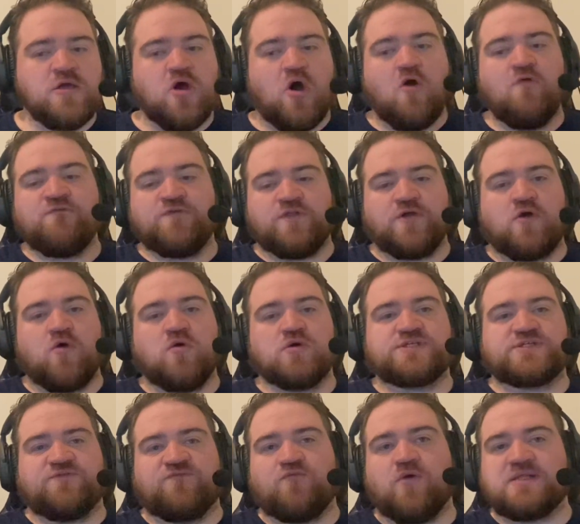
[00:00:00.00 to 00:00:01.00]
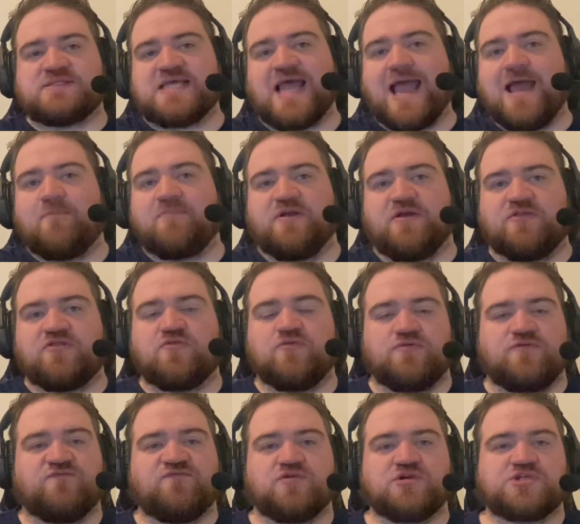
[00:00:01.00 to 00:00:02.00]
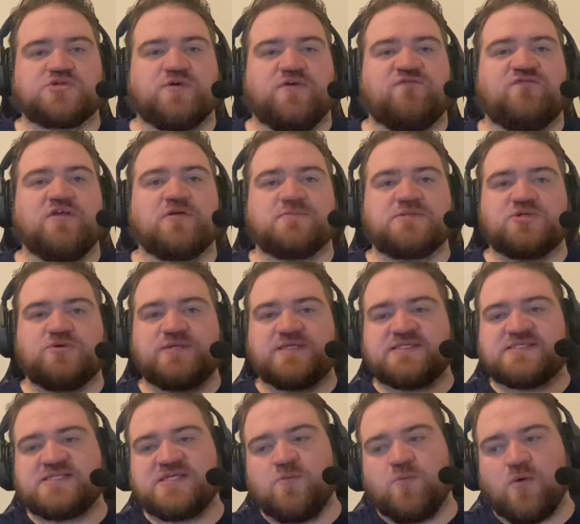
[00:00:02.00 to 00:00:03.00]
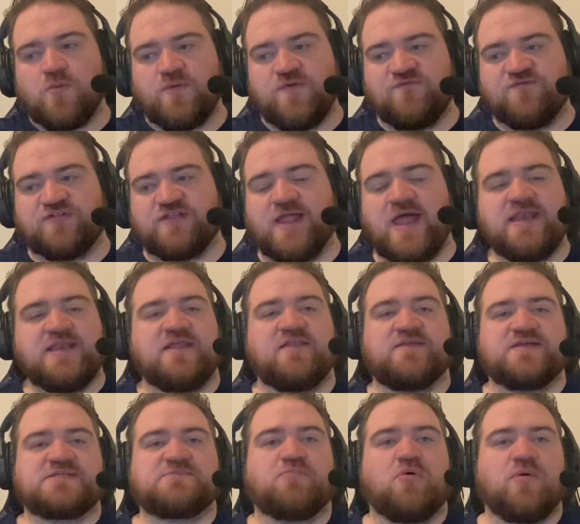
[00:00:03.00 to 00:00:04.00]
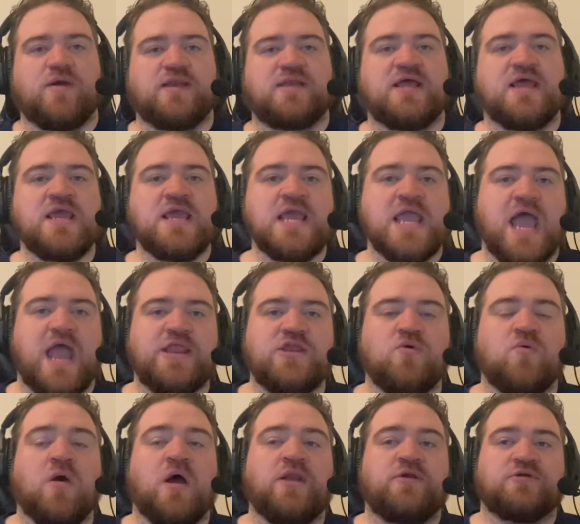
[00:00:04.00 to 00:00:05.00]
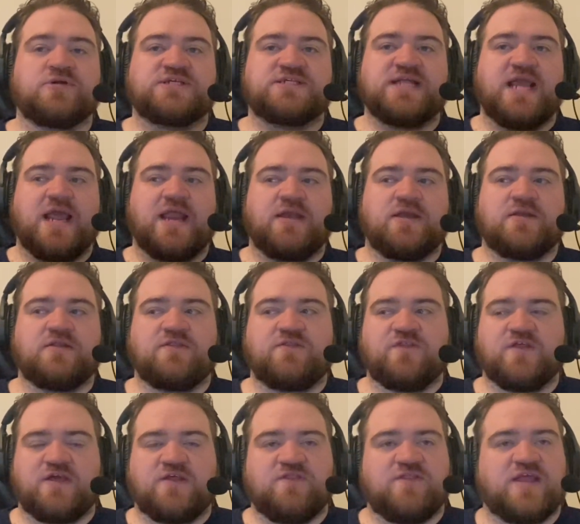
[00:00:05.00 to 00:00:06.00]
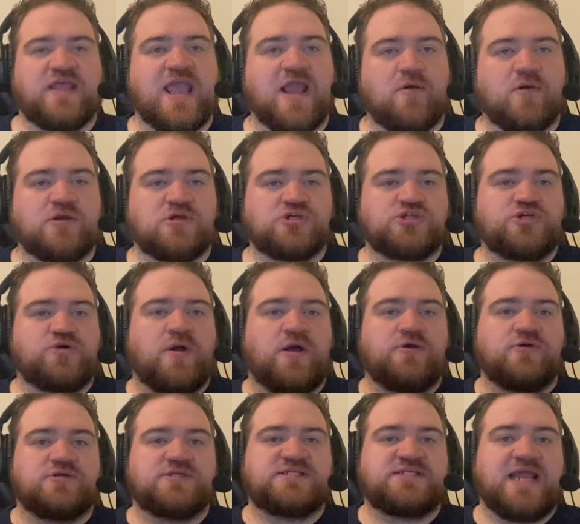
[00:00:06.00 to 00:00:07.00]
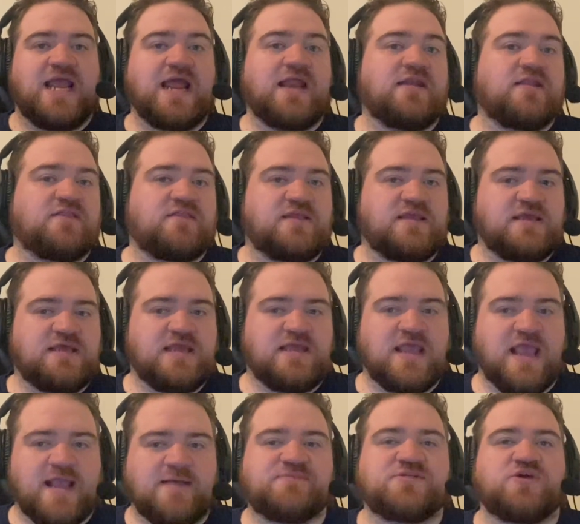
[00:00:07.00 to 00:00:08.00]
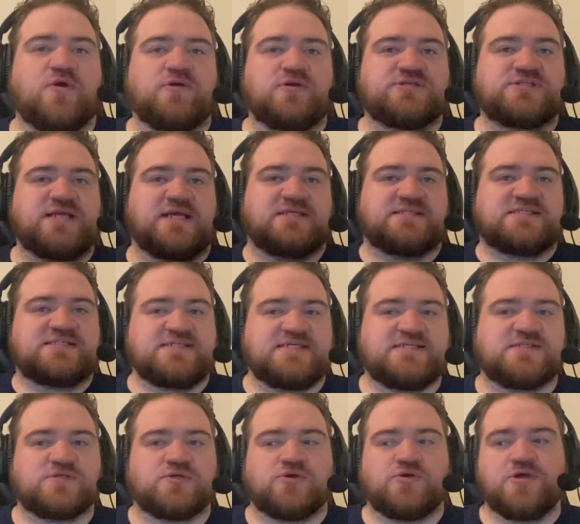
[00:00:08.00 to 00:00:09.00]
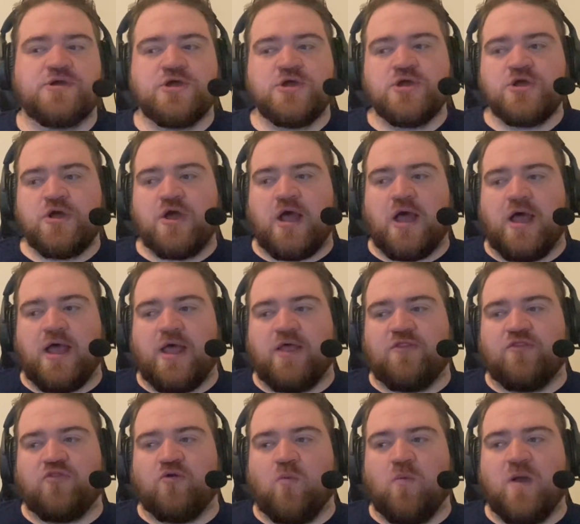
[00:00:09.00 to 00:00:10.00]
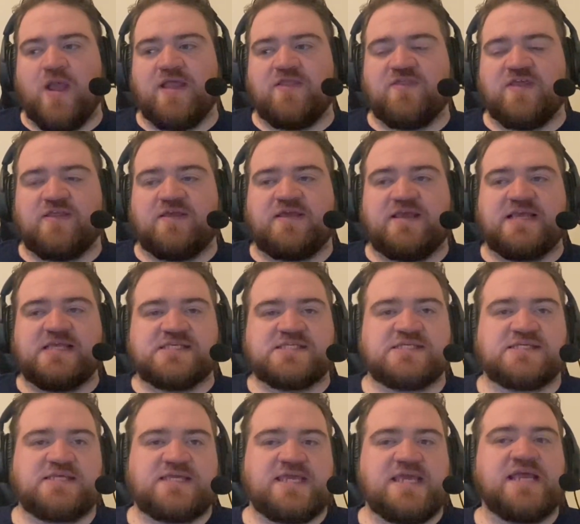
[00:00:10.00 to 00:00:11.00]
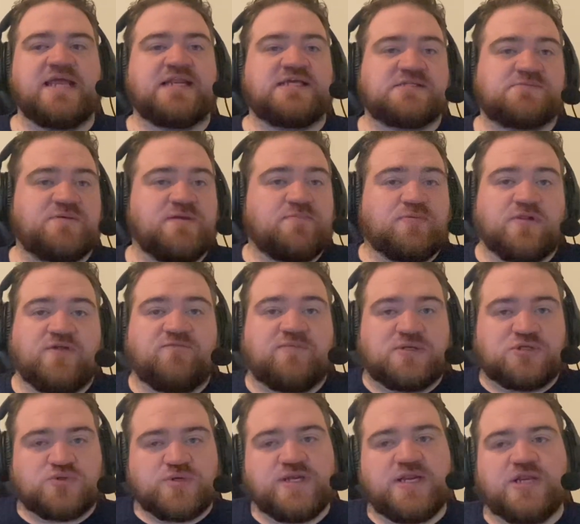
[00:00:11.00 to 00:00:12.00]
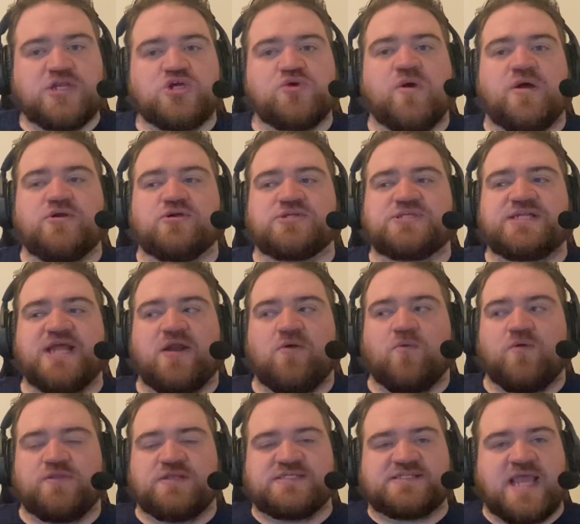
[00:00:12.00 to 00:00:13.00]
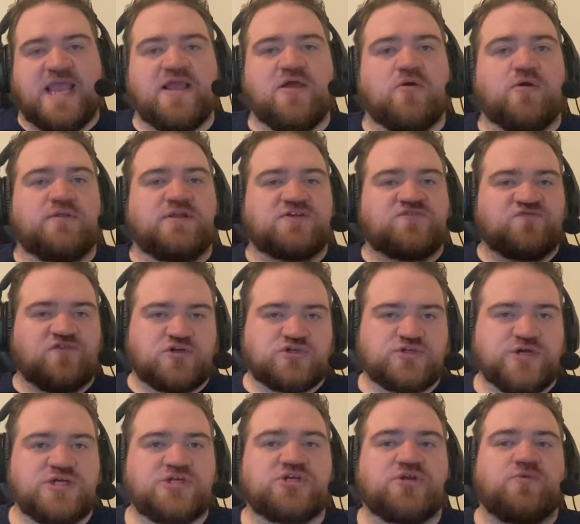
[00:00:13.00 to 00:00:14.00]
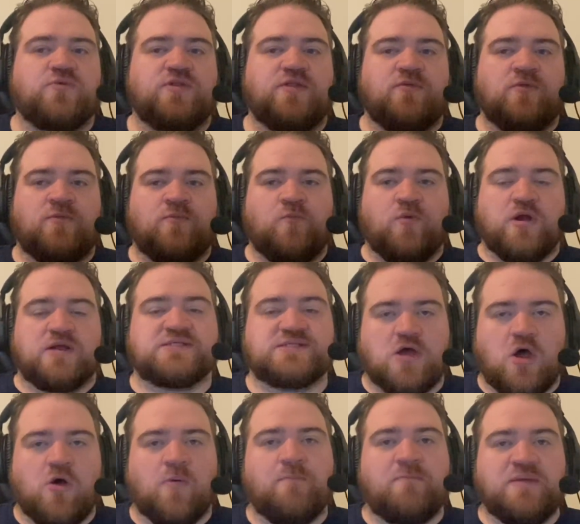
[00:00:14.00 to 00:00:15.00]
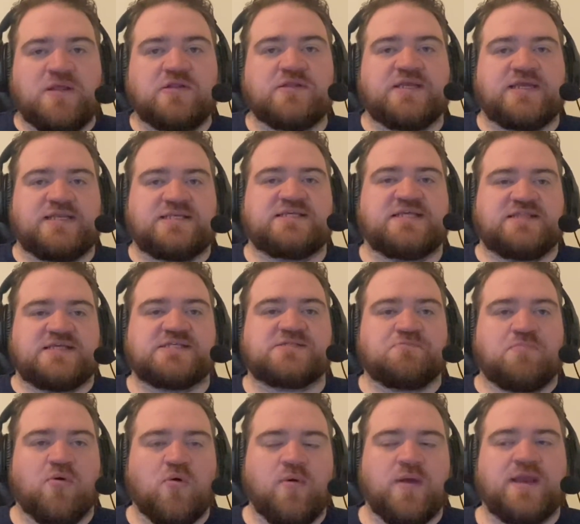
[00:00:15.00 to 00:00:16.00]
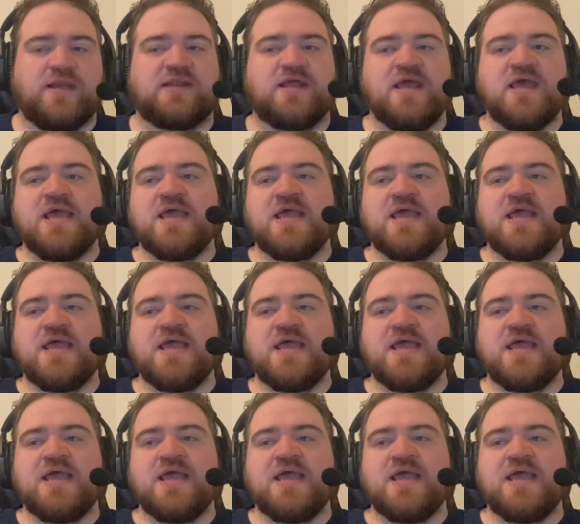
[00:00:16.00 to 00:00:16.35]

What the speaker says: Over the course of what's happened through the first three films, you can see where we've led to this point, and you understand the characters, you understand the apes, you understand Caesar, the way that he and his people have been treated. You understand where this anger and this frustration, where it's all building to this point.